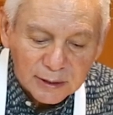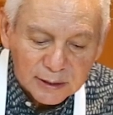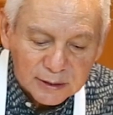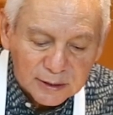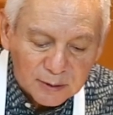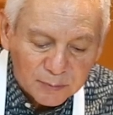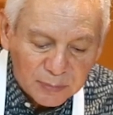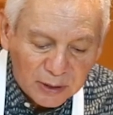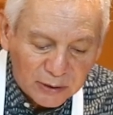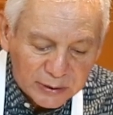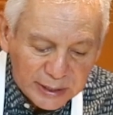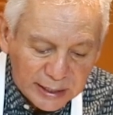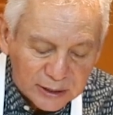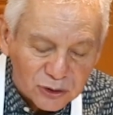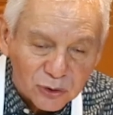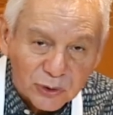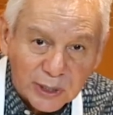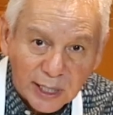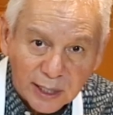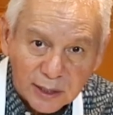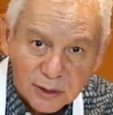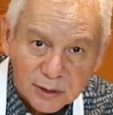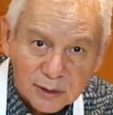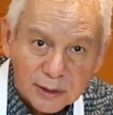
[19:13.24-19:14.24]
is about
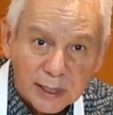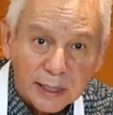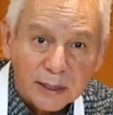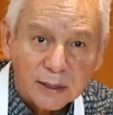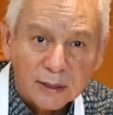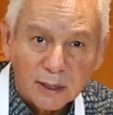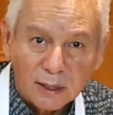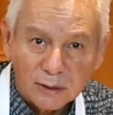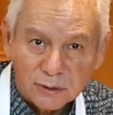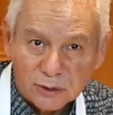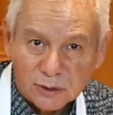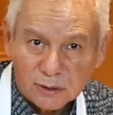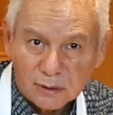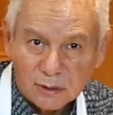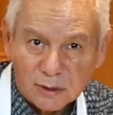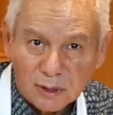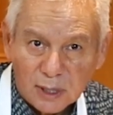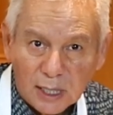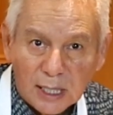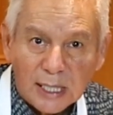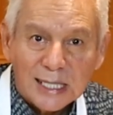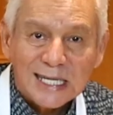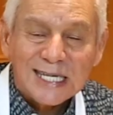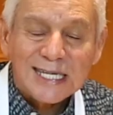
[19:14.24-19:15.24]
education and culture,
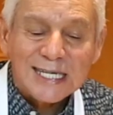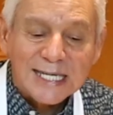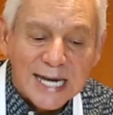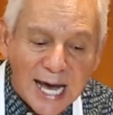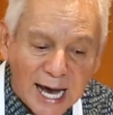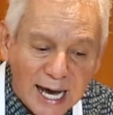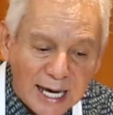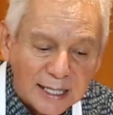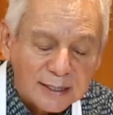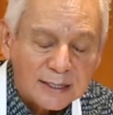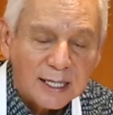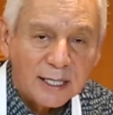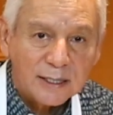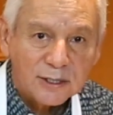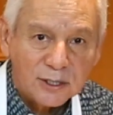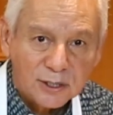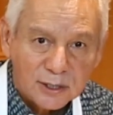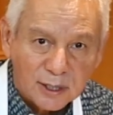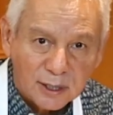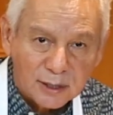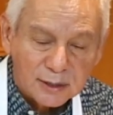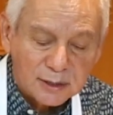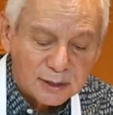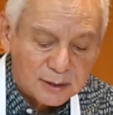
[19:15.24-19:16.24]
not
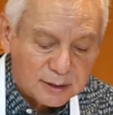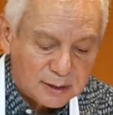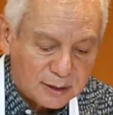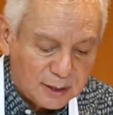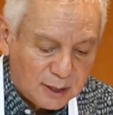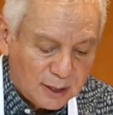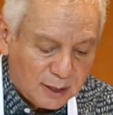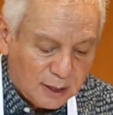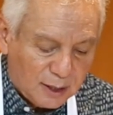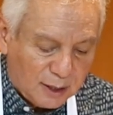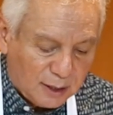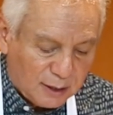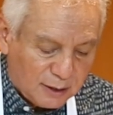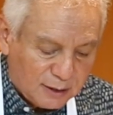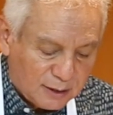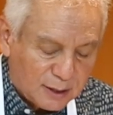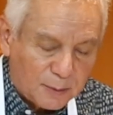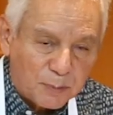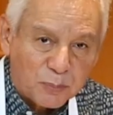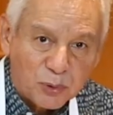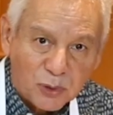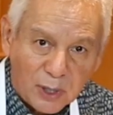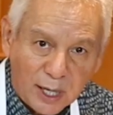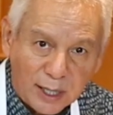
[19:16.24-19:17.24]
just the
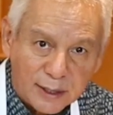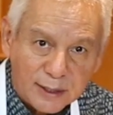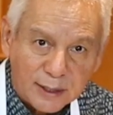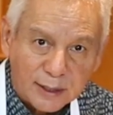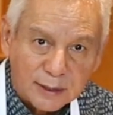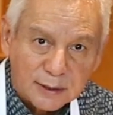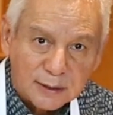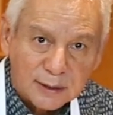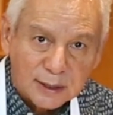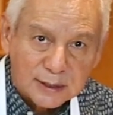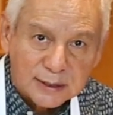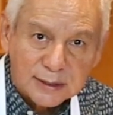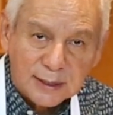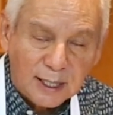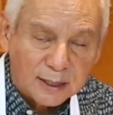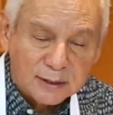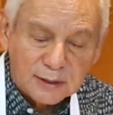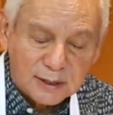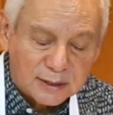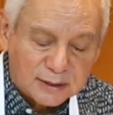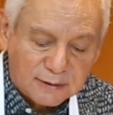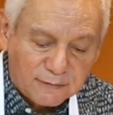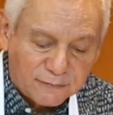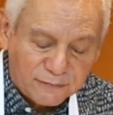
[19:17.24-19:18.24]
product. It's not
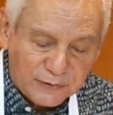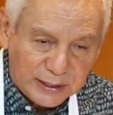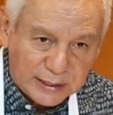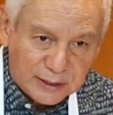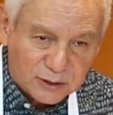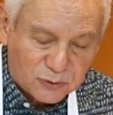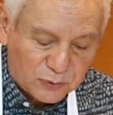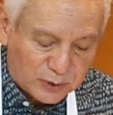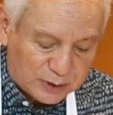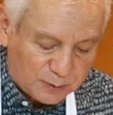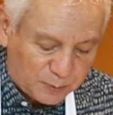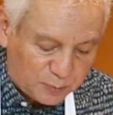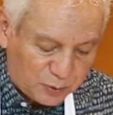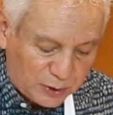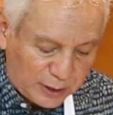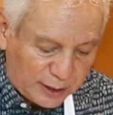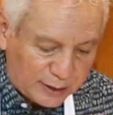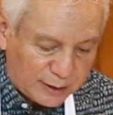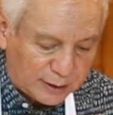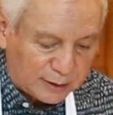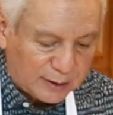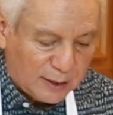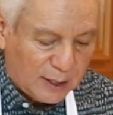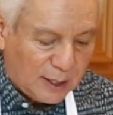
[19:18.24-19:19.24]
just a fetish with the
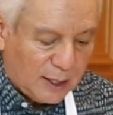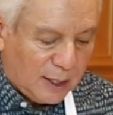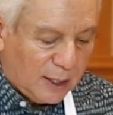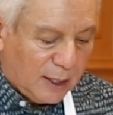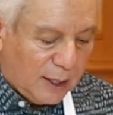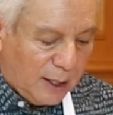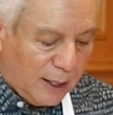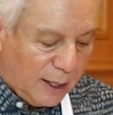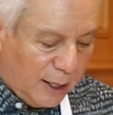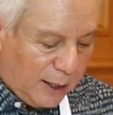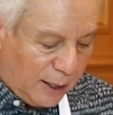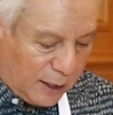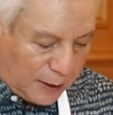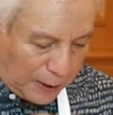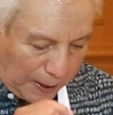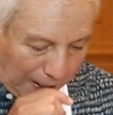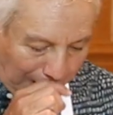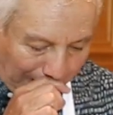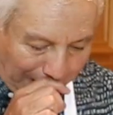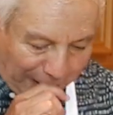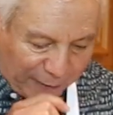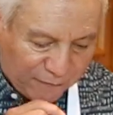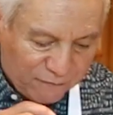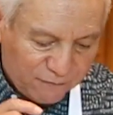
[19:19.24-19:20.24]
product. And
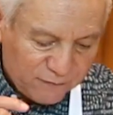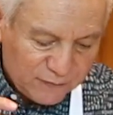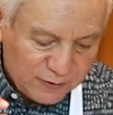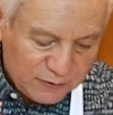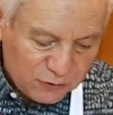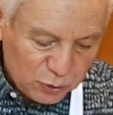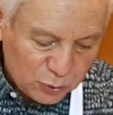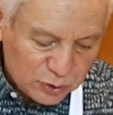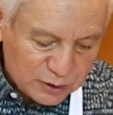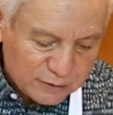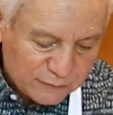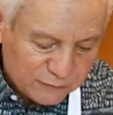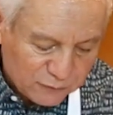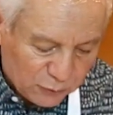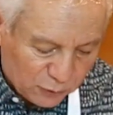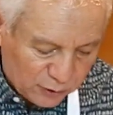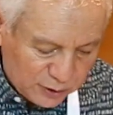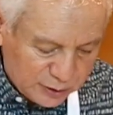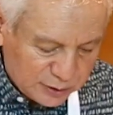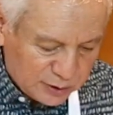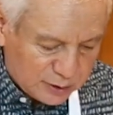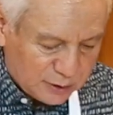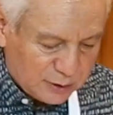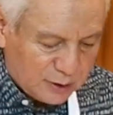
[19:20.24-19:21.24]
if you
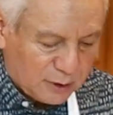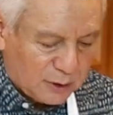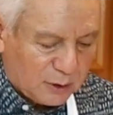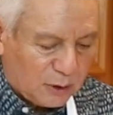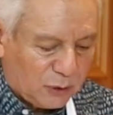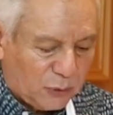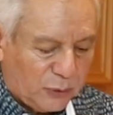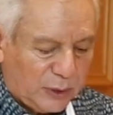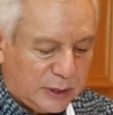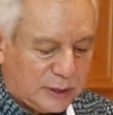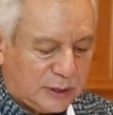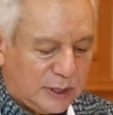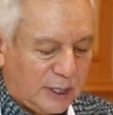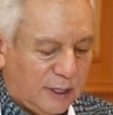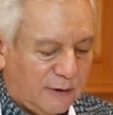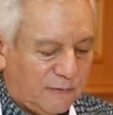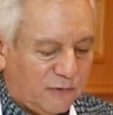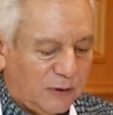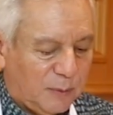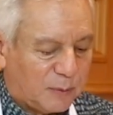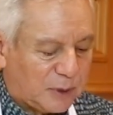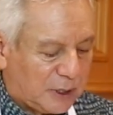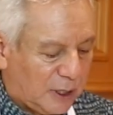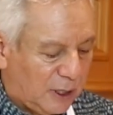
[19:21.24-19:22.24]
divorce cuisine
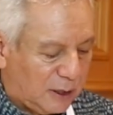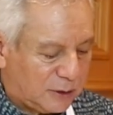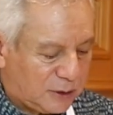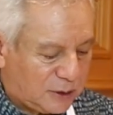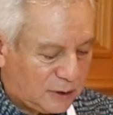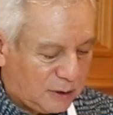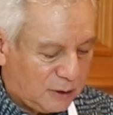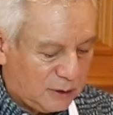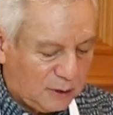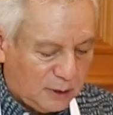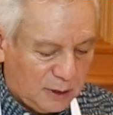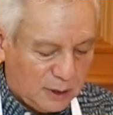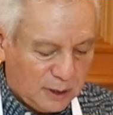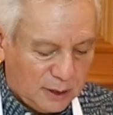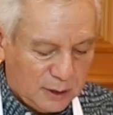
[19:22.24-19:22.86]
from culture,